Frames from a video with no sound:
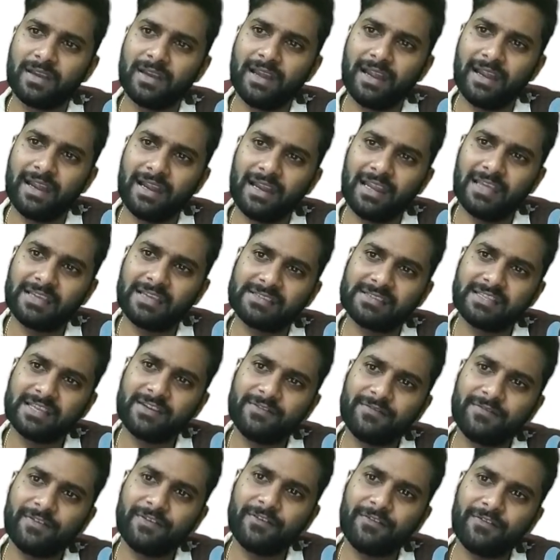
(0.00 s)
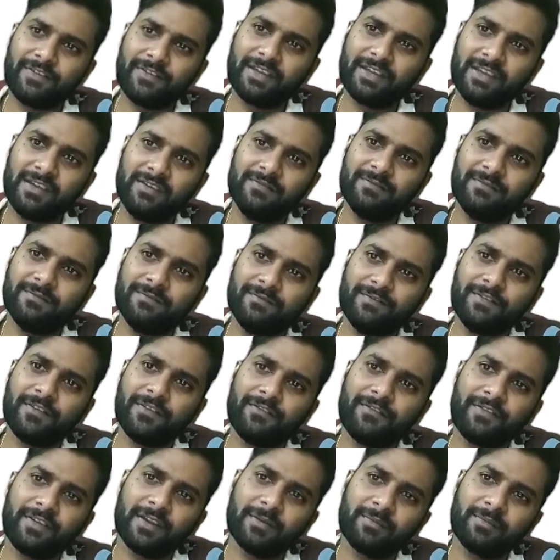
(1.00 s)
And less than 50,
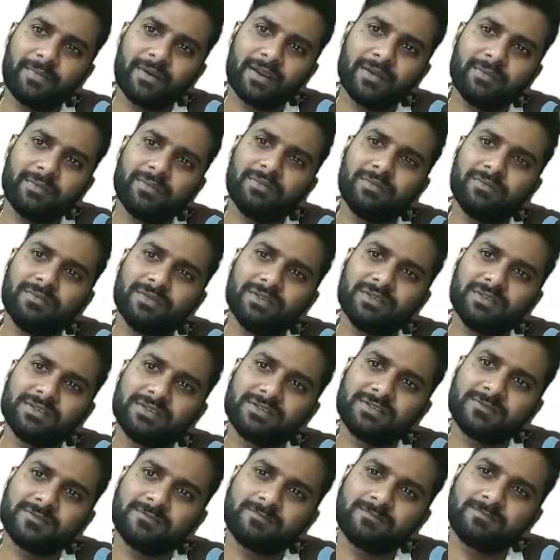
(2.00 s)
15 prime numbers.